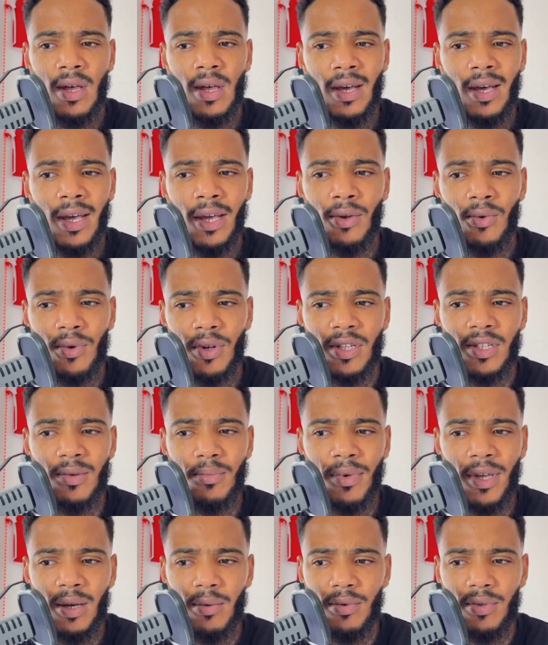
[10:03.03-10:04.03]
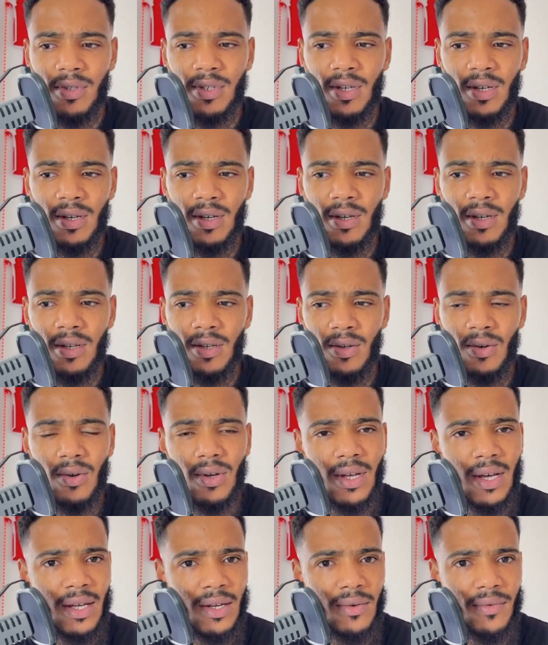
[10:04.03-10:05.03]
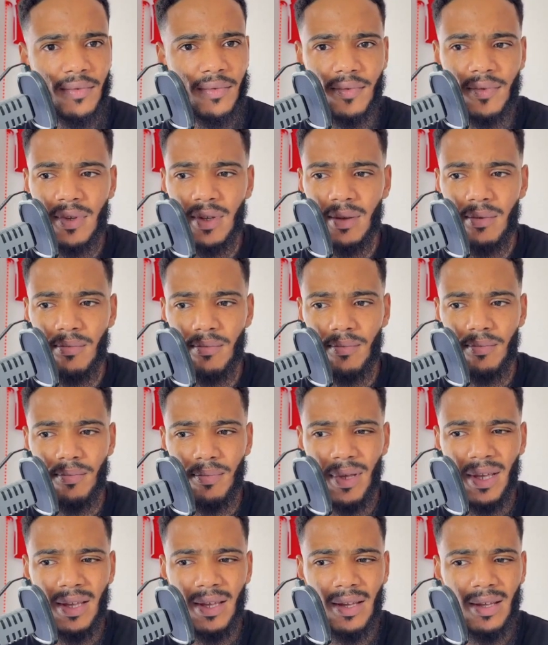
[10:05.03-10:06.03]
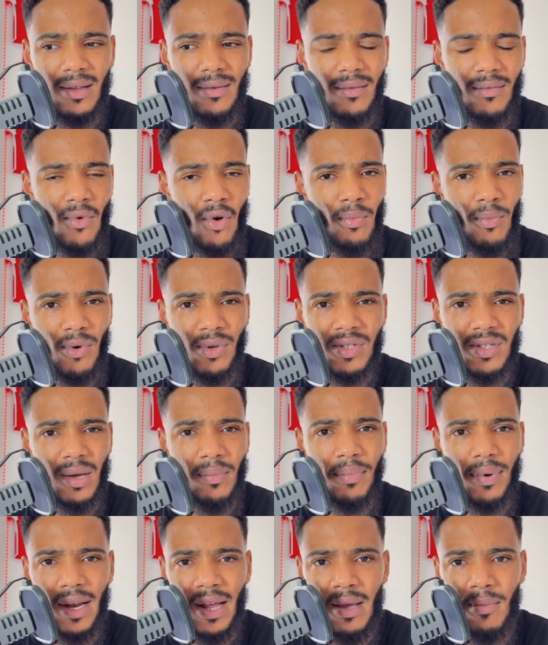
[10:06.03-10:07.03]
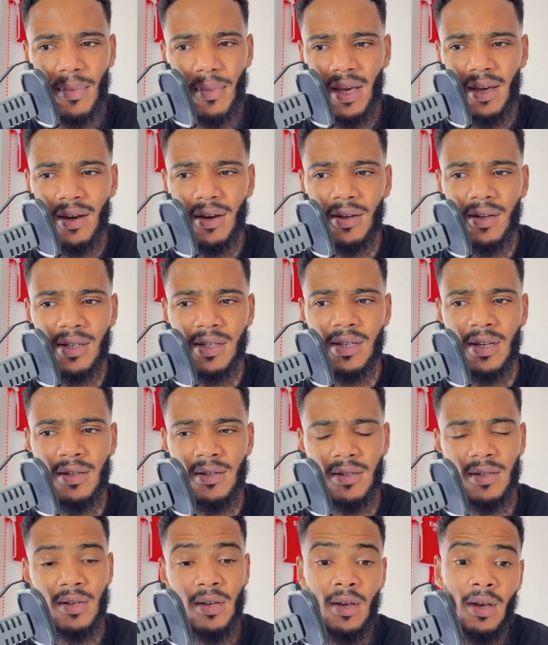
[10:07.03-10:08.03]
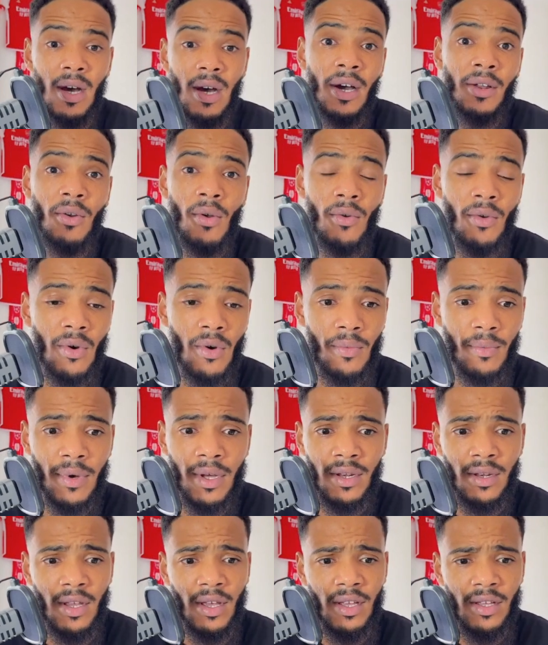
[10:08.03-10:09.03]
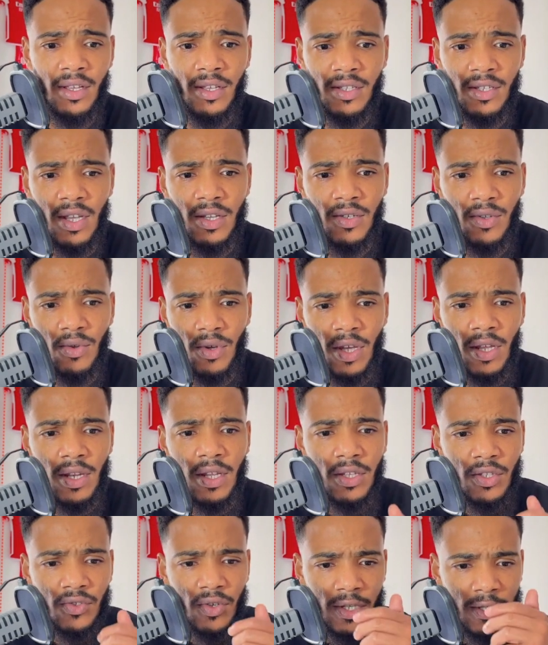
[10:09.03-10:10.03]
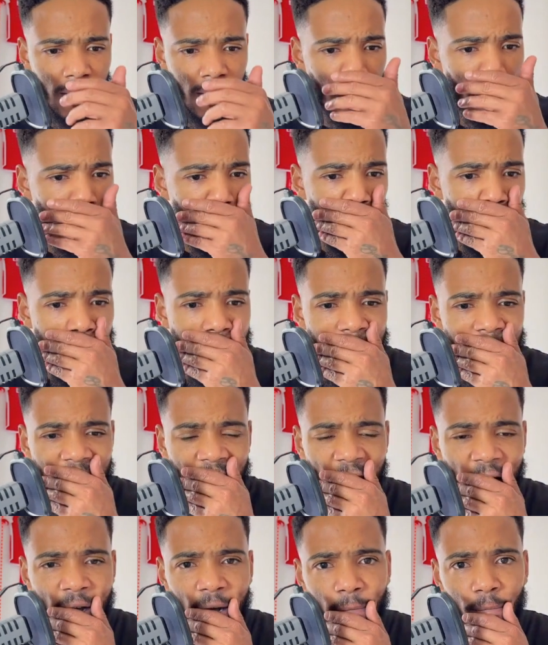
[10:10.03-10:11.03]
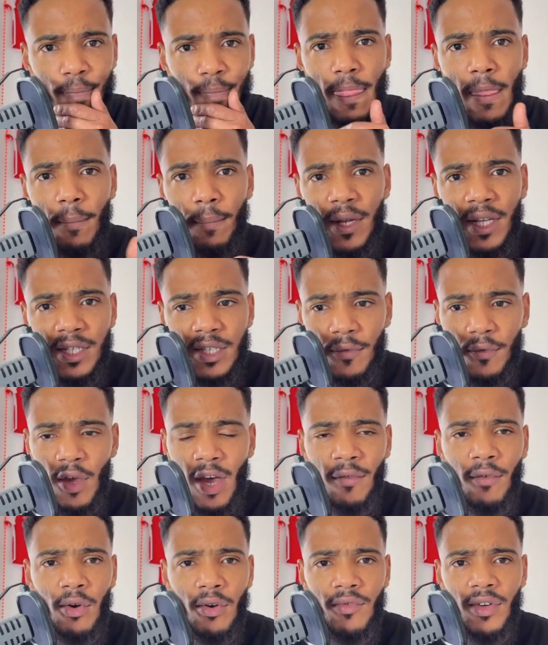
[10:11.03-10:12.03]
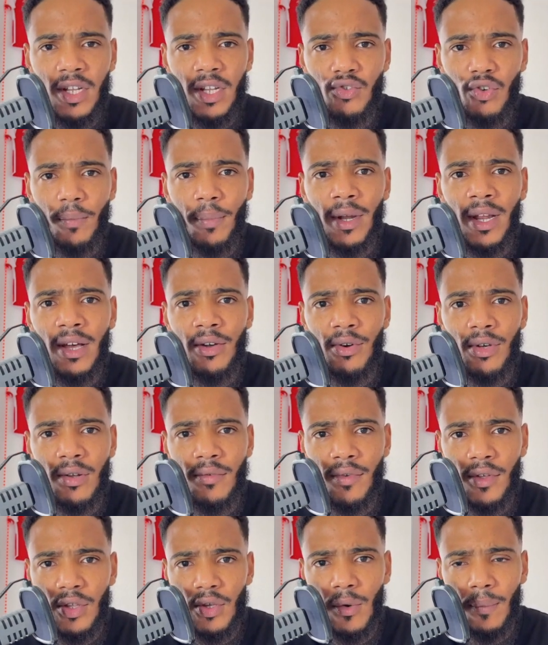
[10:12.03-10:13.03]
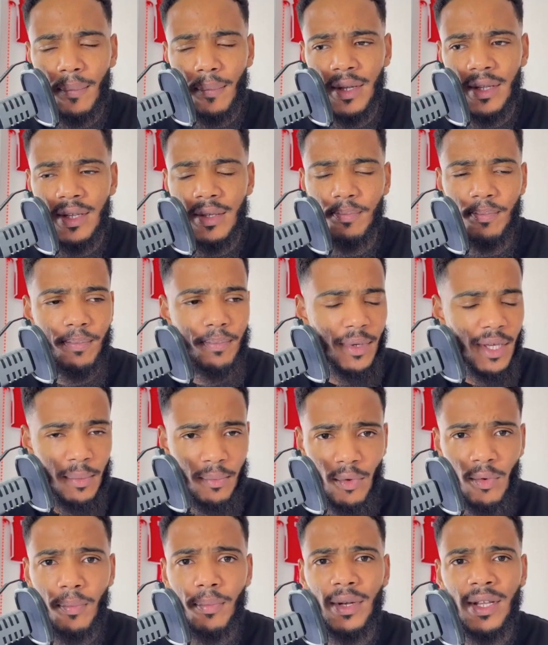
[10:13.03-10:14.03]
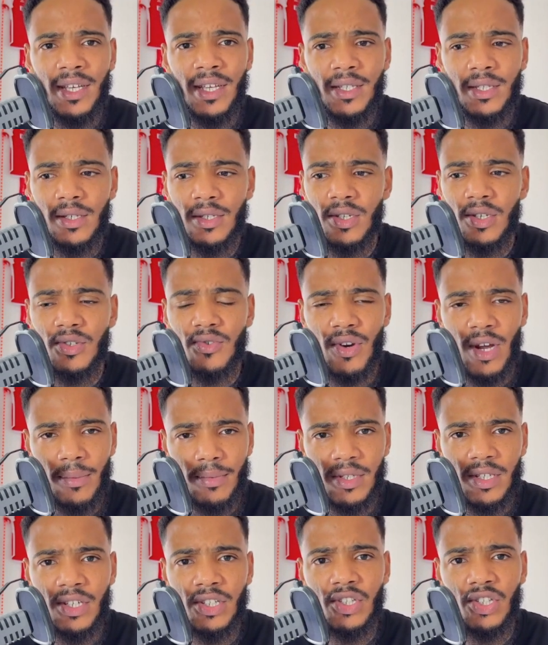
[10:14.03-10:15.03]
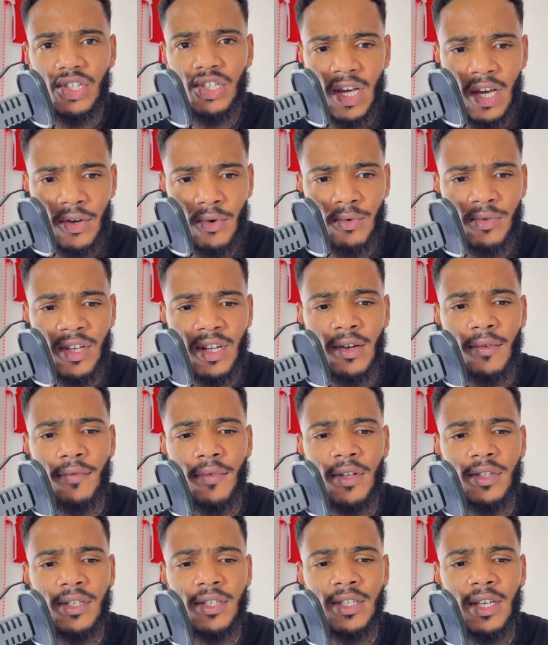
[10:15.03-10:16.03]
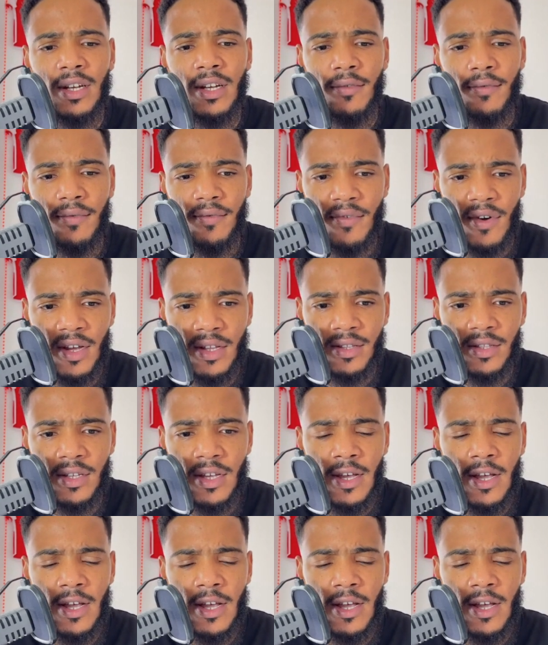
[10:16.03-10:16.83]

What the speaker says: in order to be able to, kind of be almost a playmaker in a sense. I don't know, man. It's looking interesting. Please, if you haven't already, drop a like on the video. Please, people, please subscribe to the channel. Tell a friend to tell a friend.